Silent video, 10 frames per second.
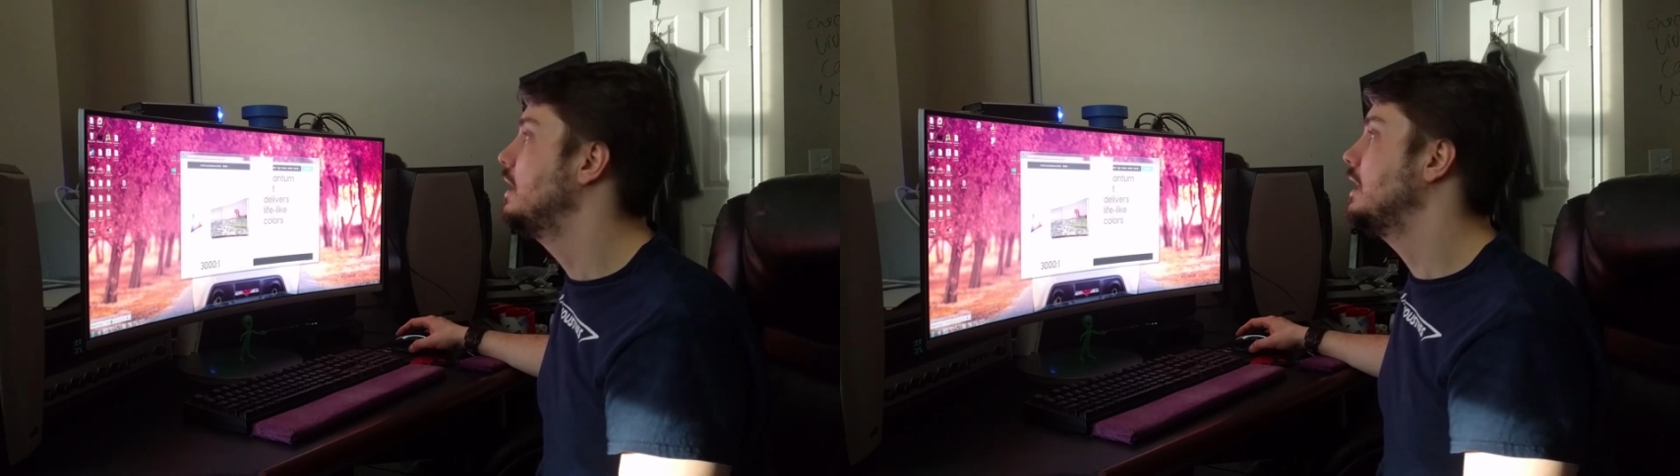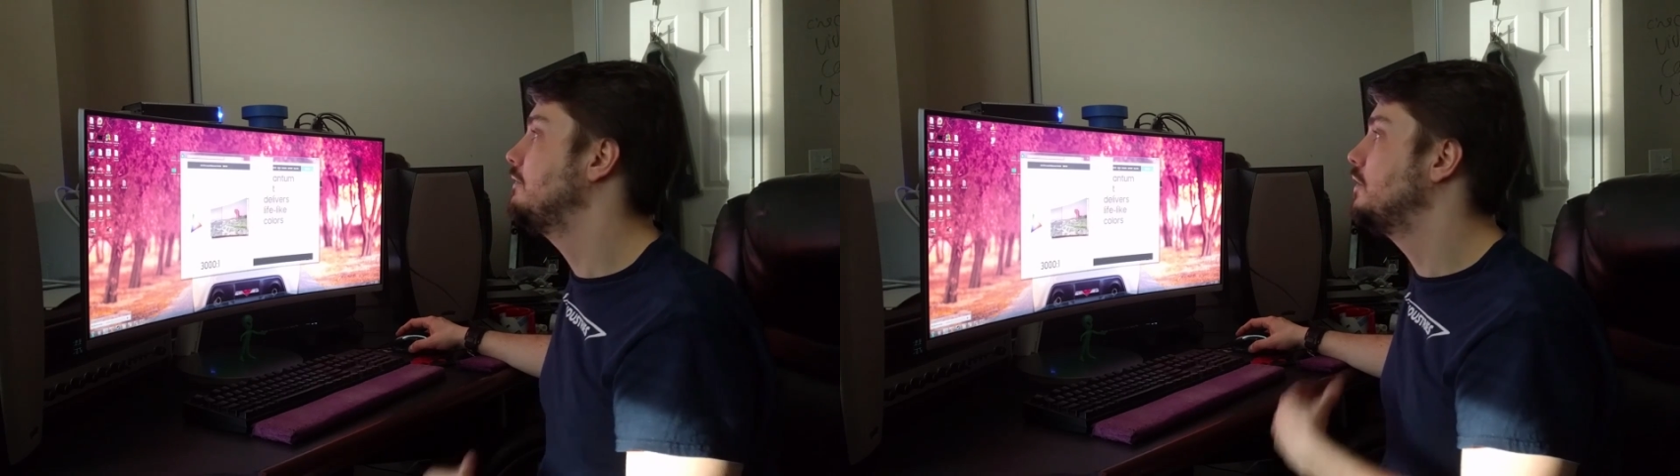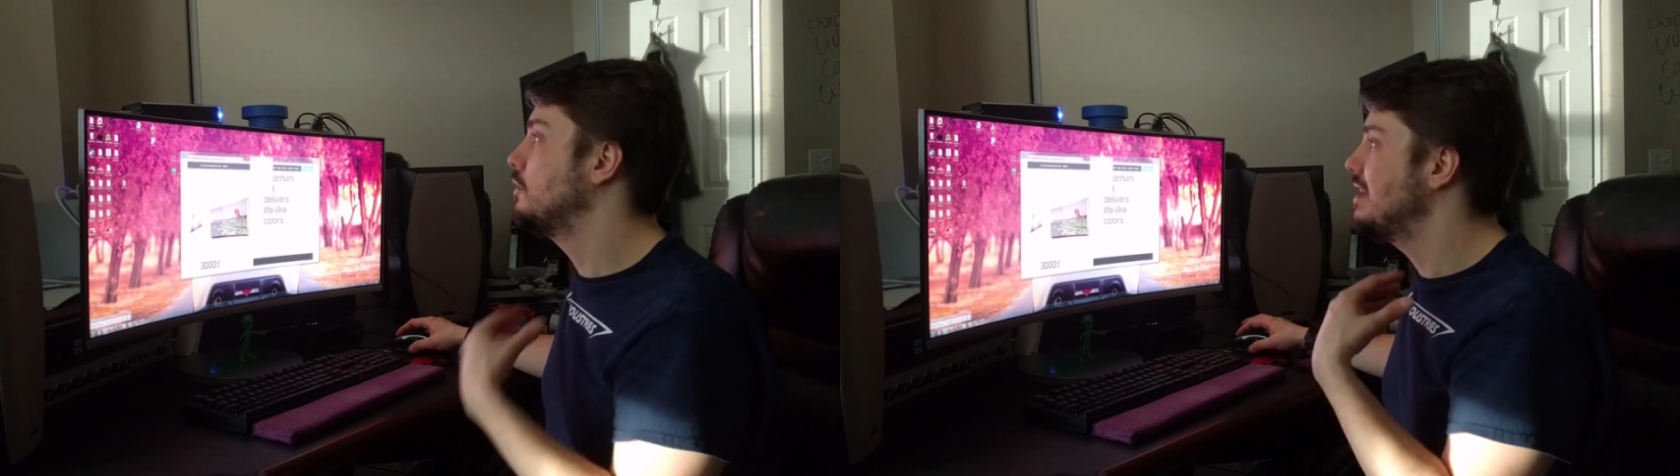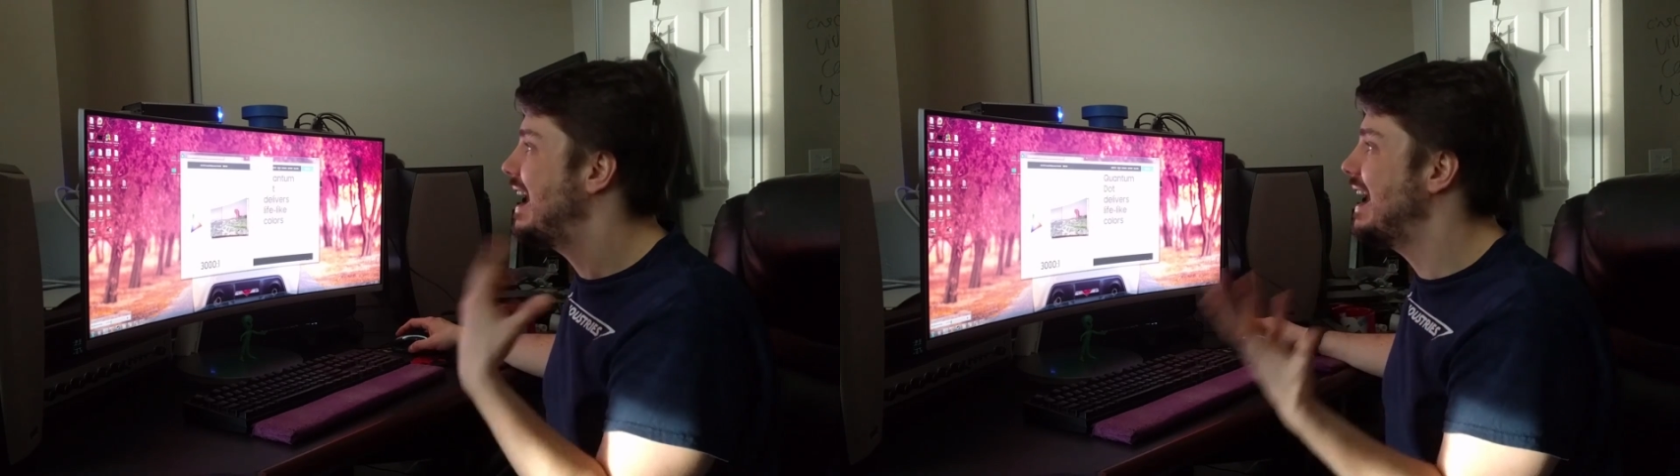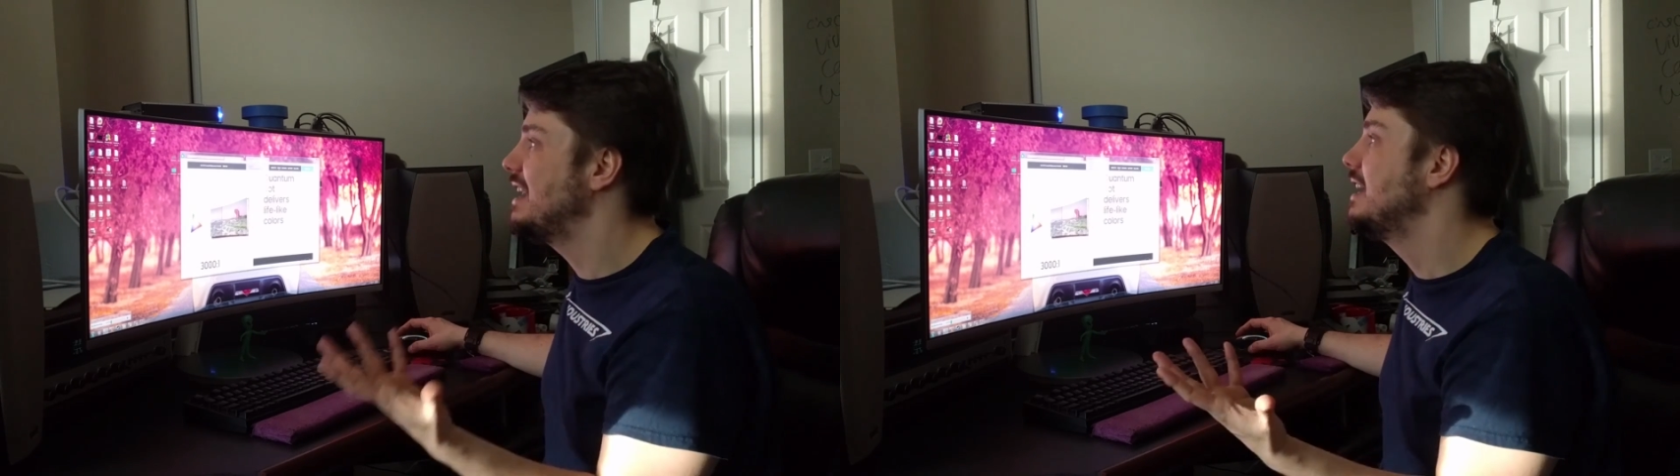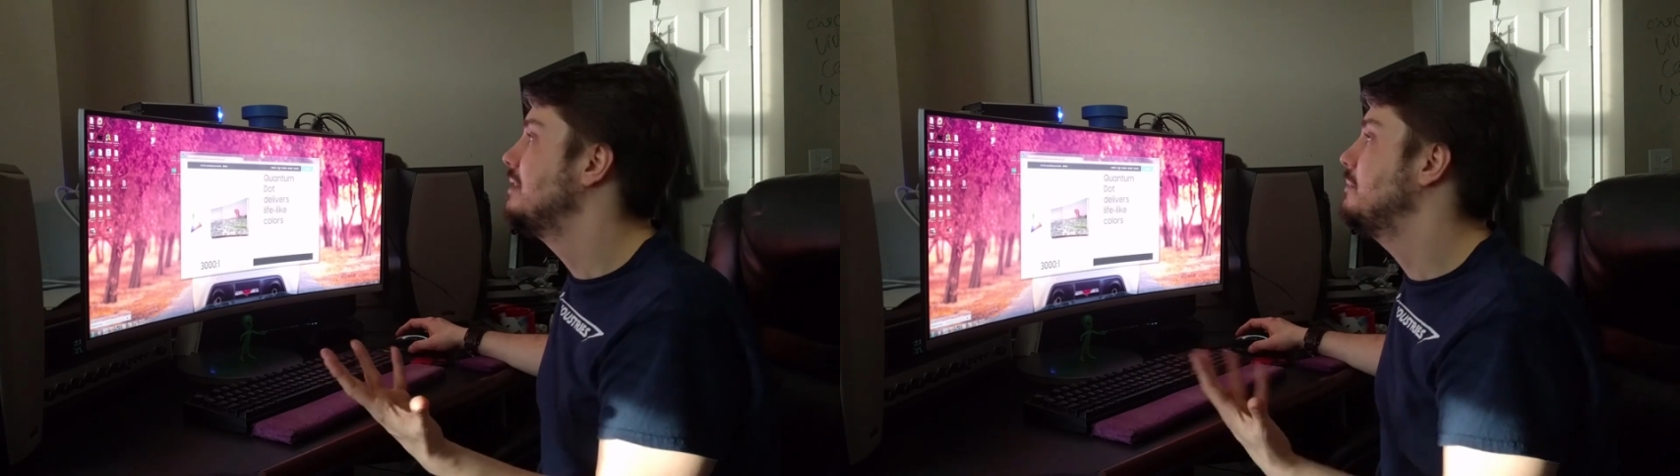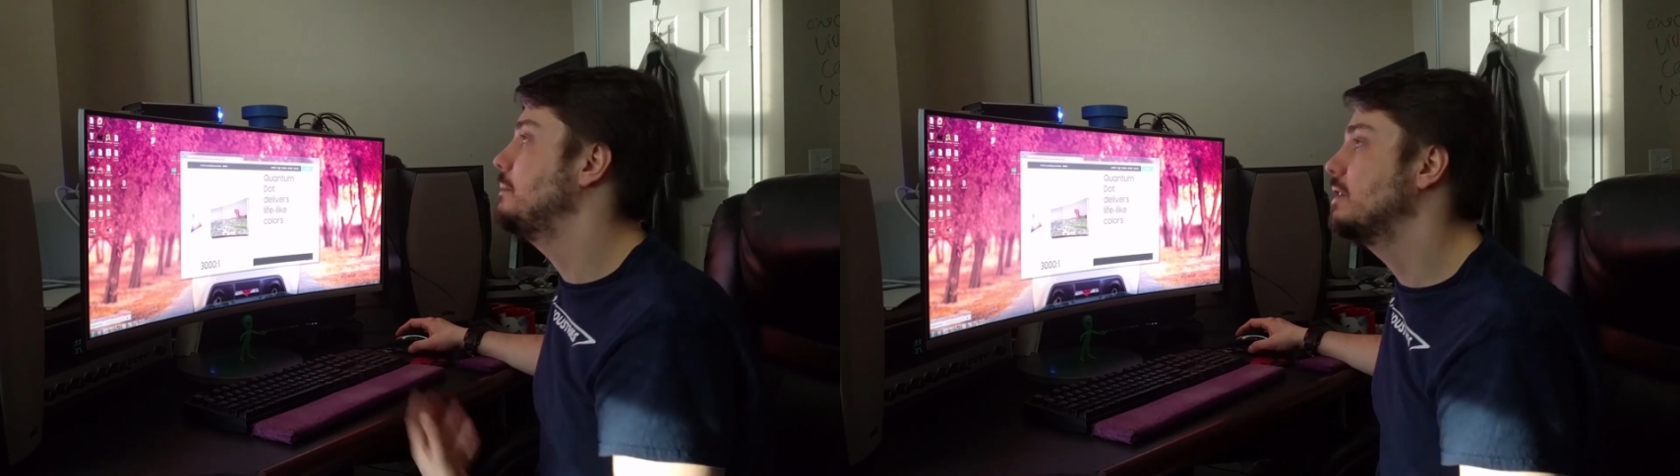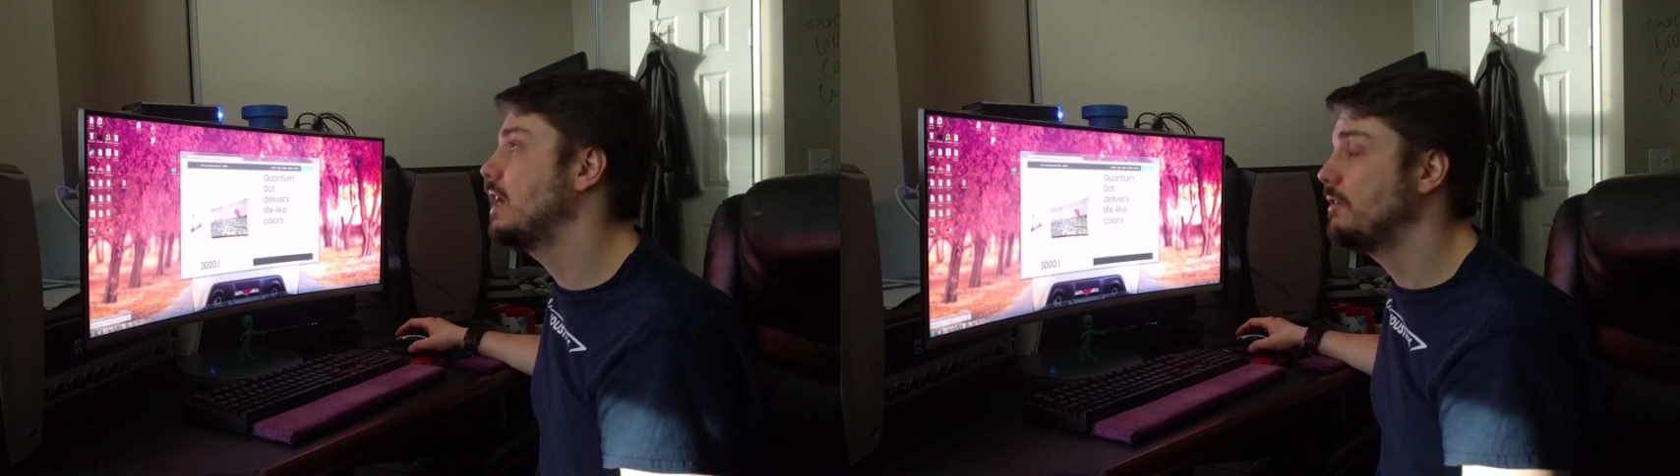If you're not, maybe
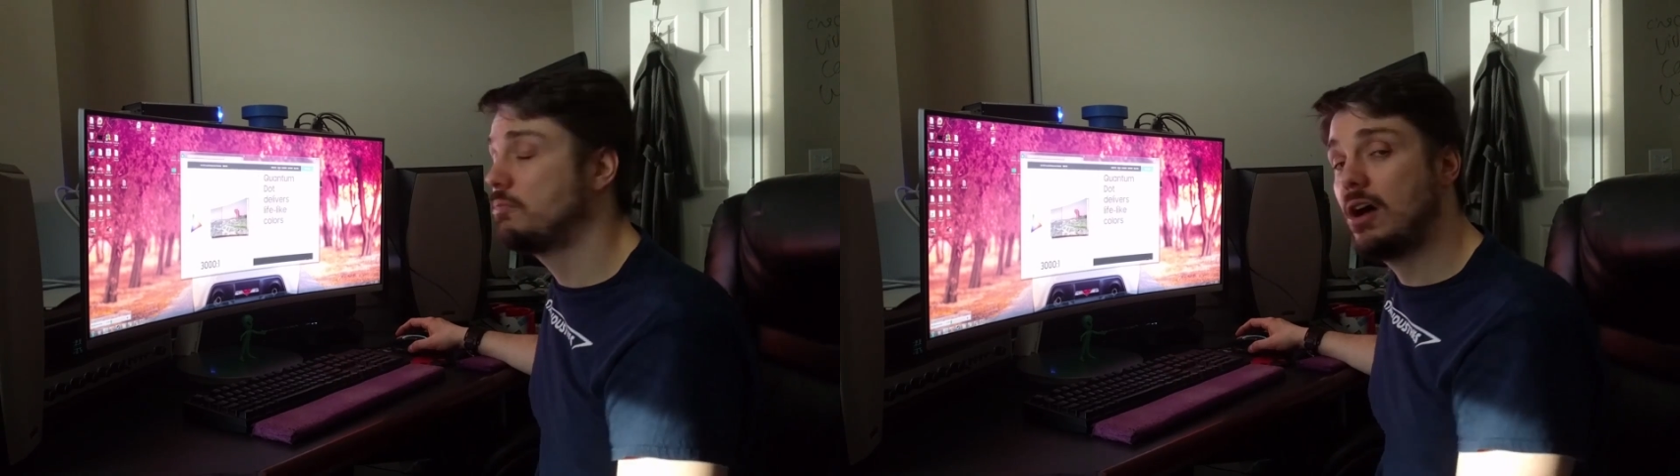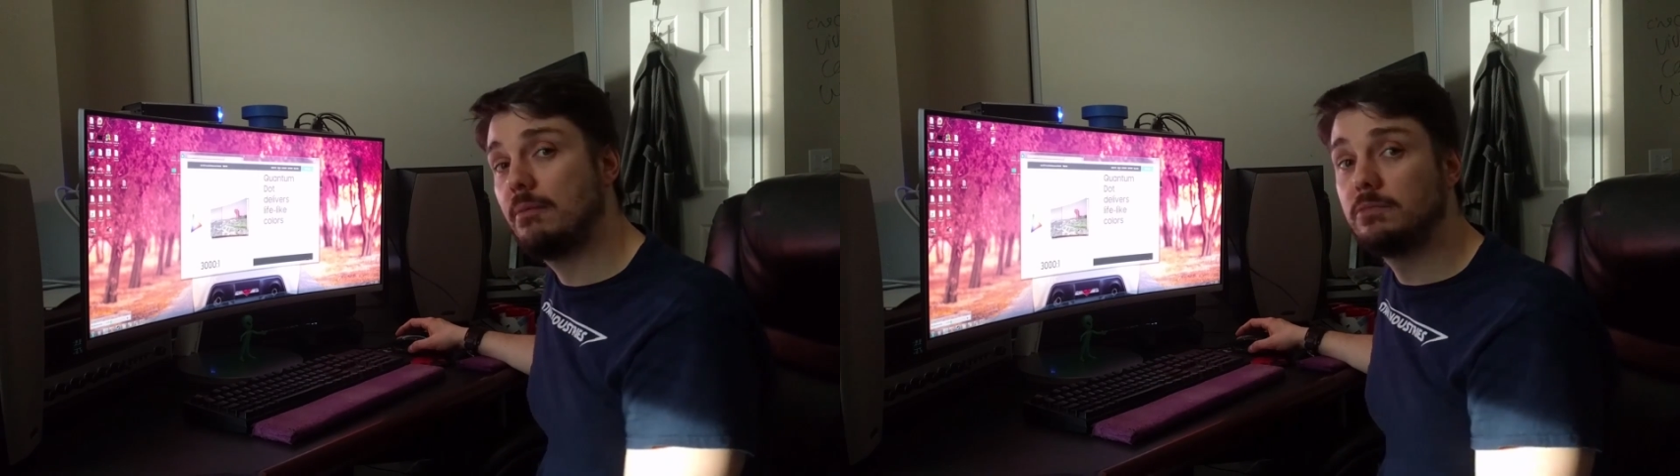you'll have a problem.